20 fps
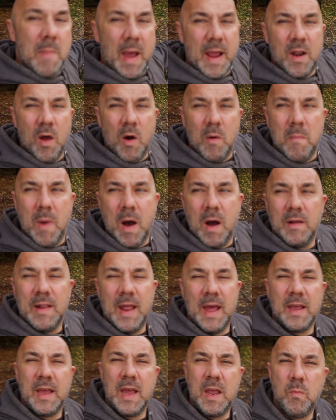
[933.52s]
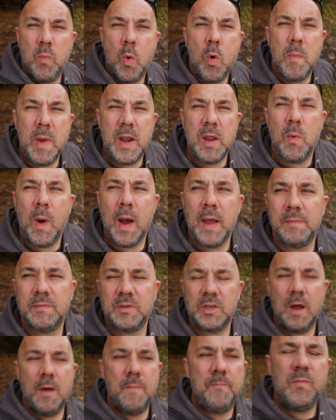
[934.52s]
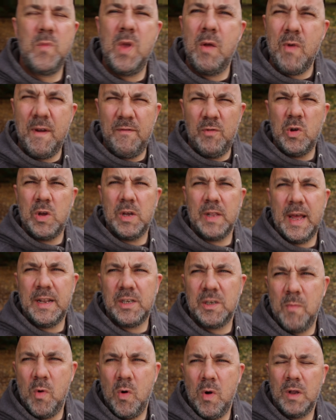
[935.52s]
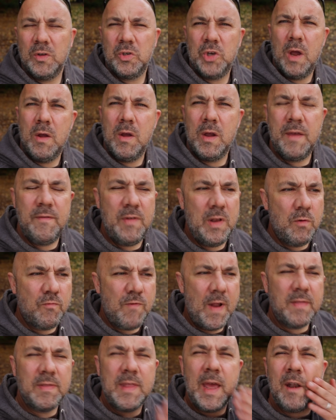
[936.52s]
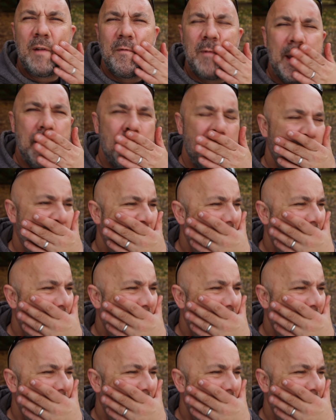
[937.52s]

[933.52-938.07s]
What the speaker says: Mannhart mug, that'll keep warm anyway. So, yeah, we'll have a look at that tomorrow. I'll show you. I'll give you a little rundown of it.